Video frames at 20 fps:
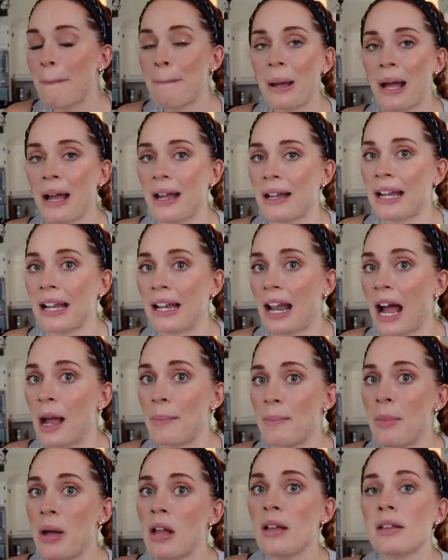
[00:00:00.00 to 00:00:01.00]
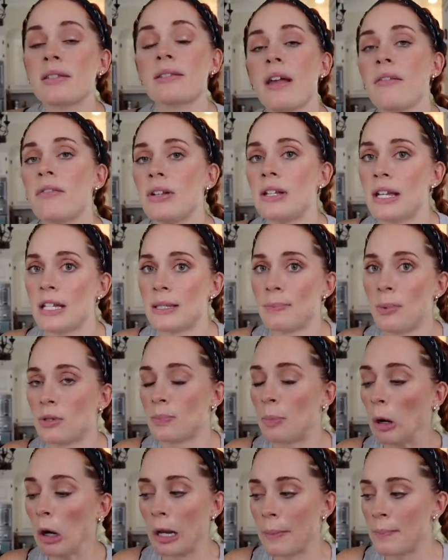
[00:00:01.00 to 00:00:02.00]
But again, I'm 7 days
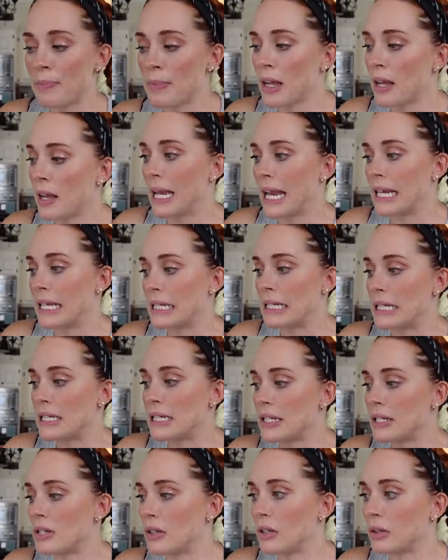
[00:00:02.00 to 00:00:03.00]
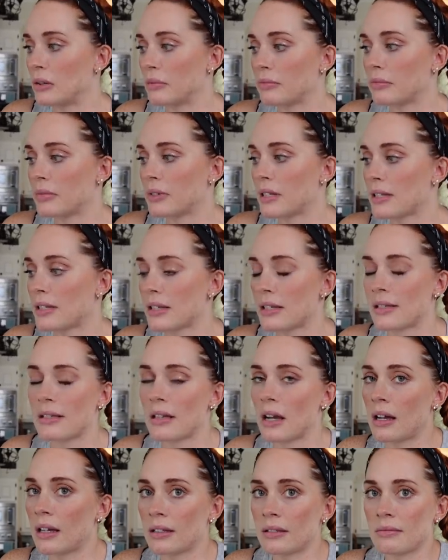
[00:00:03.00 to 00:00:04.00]
postpartum, and you know, this is
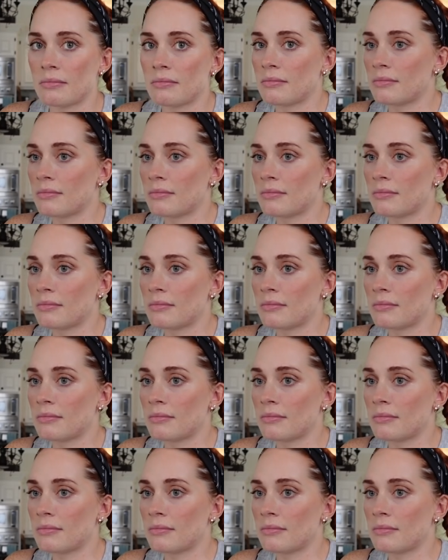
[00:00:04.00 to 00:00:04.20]
not,